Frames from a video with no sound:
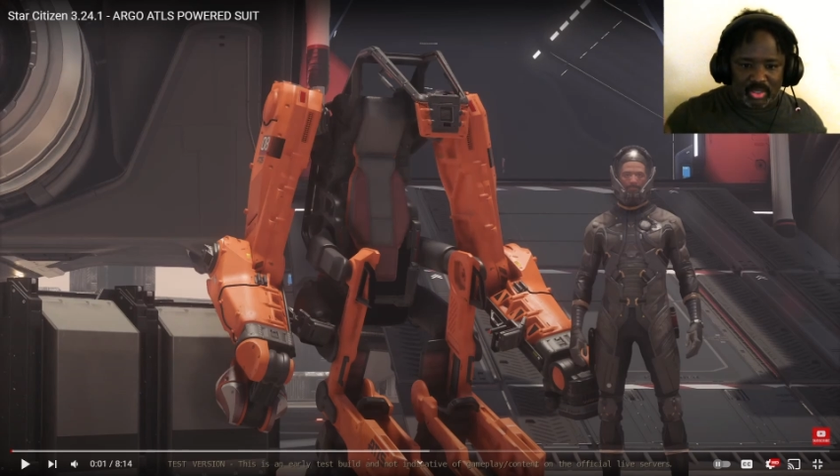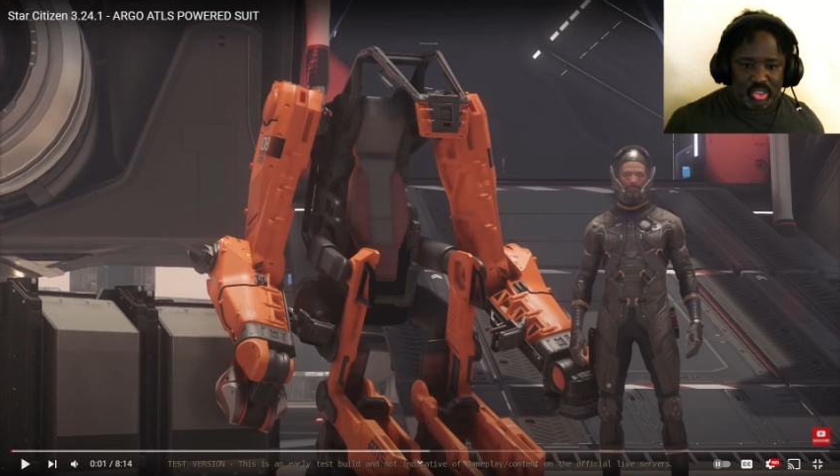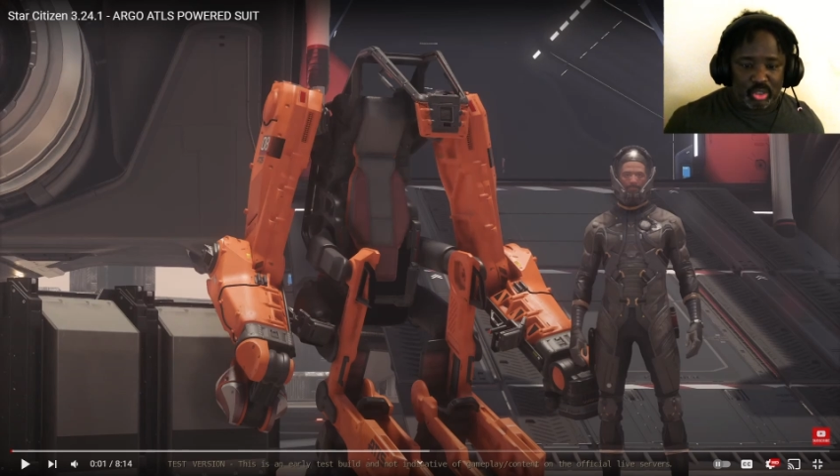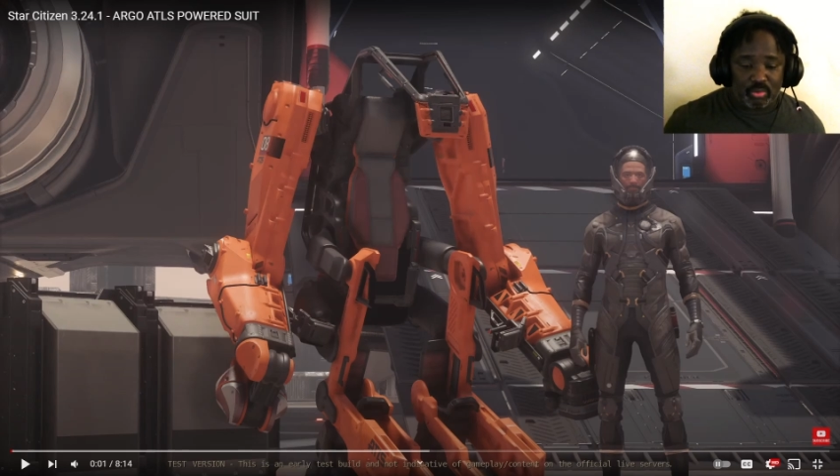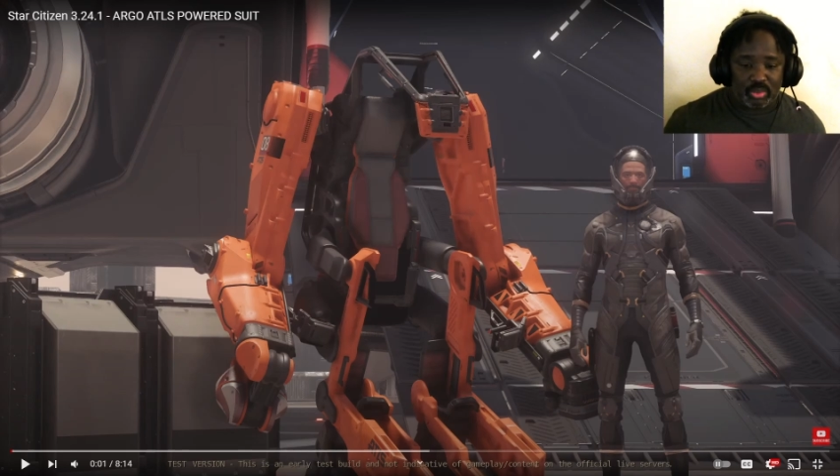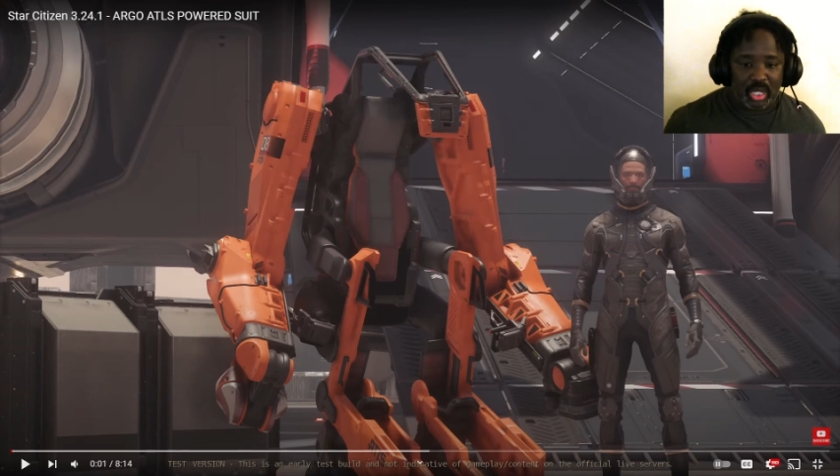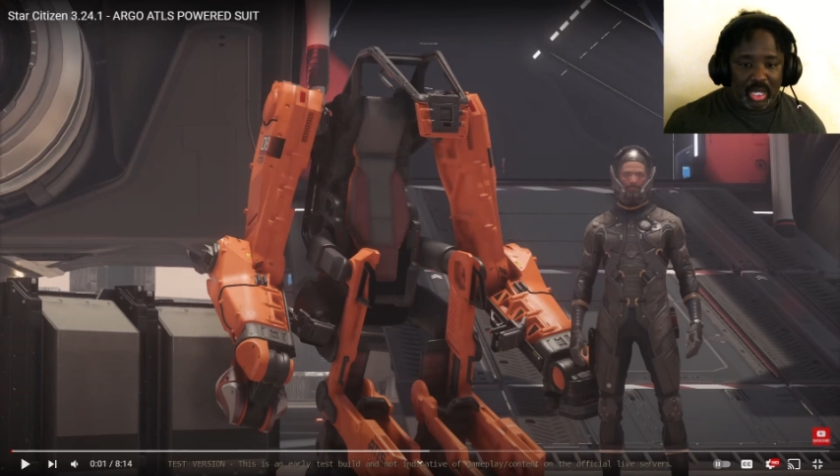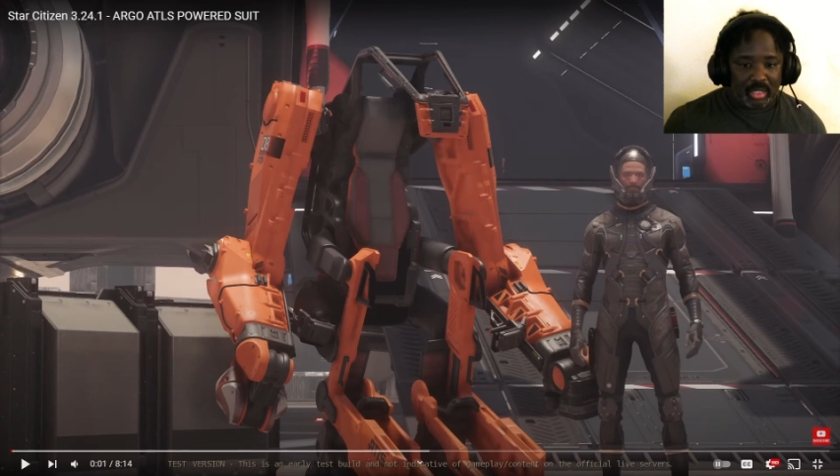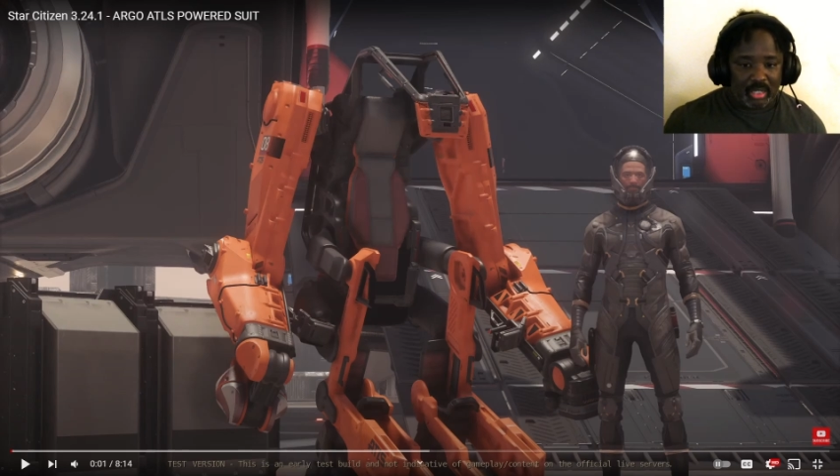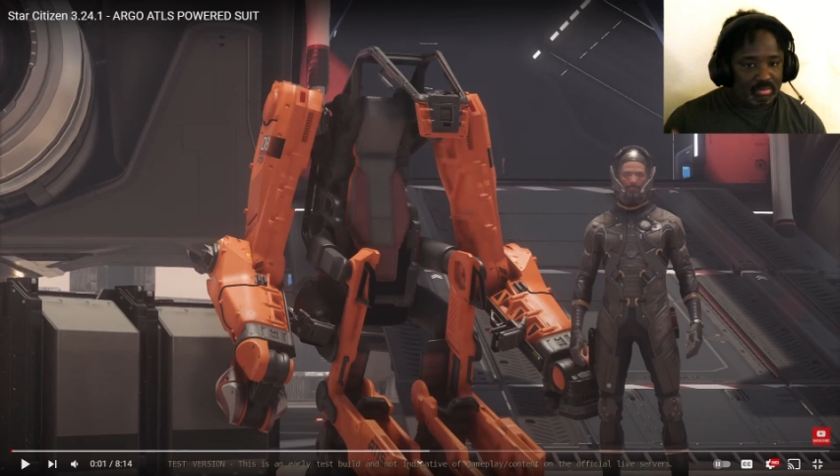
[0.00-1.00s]
suit,
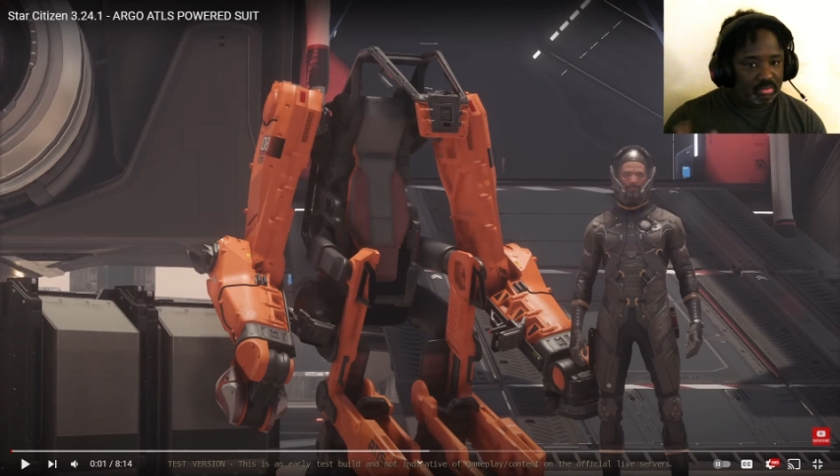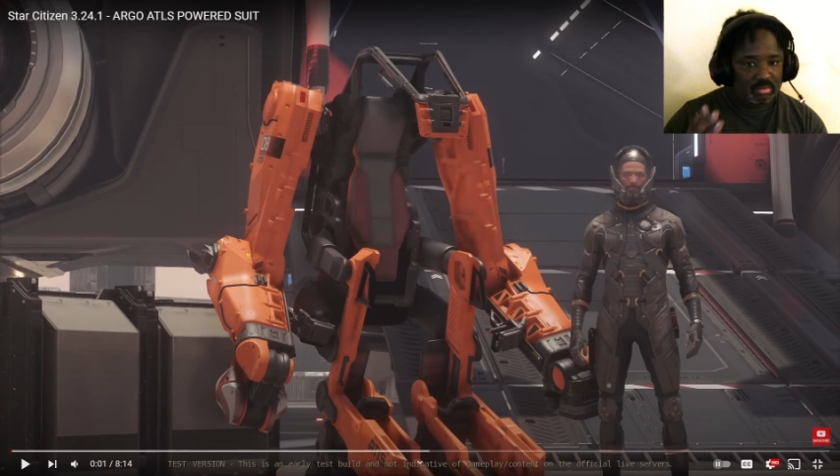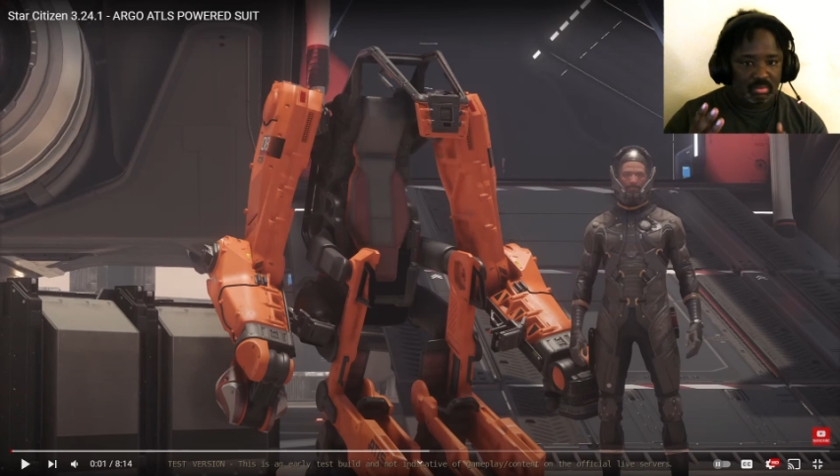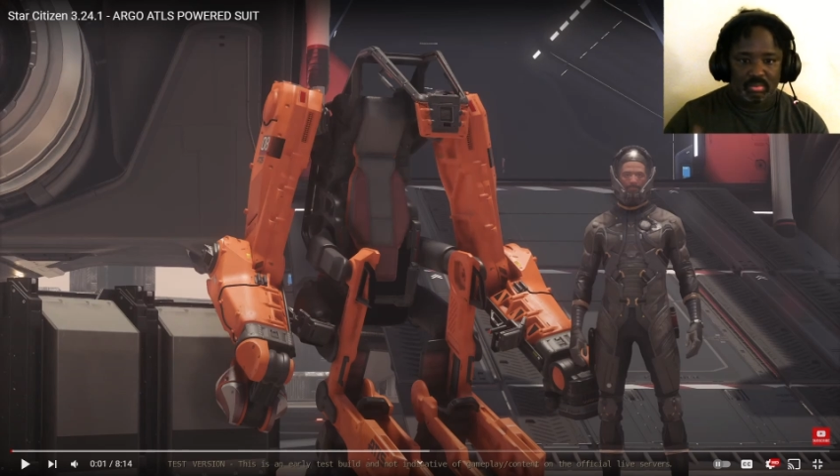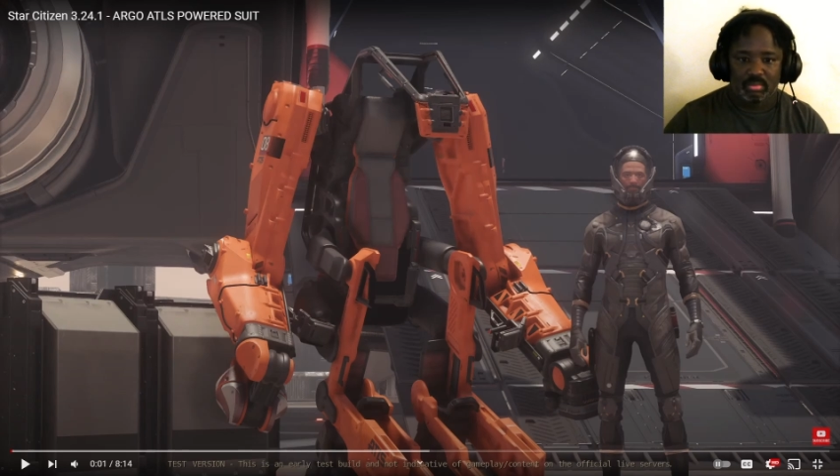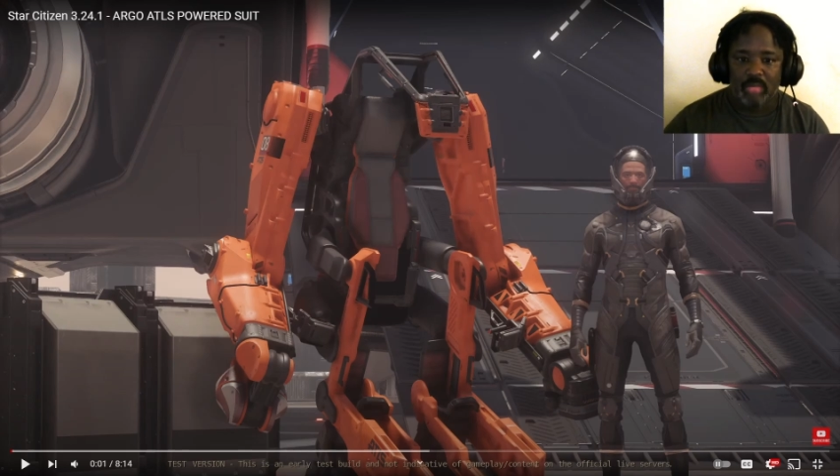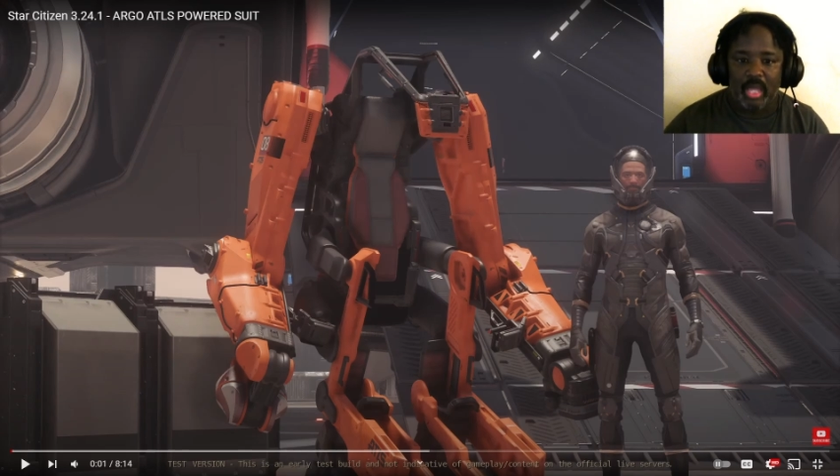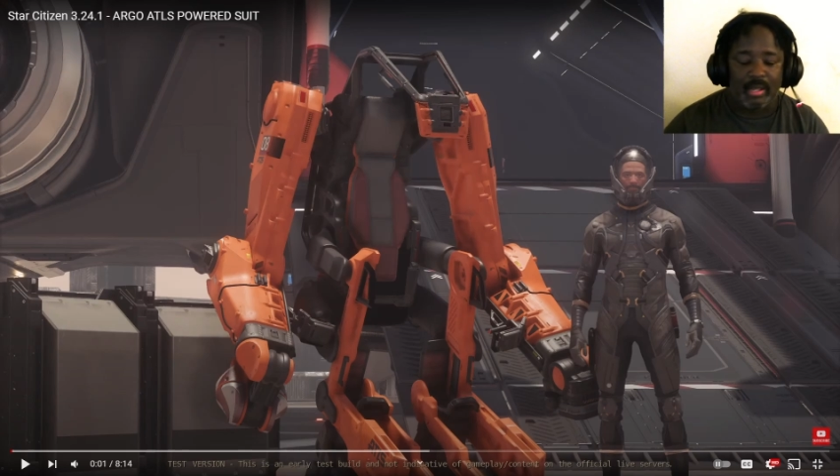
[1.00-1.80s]
it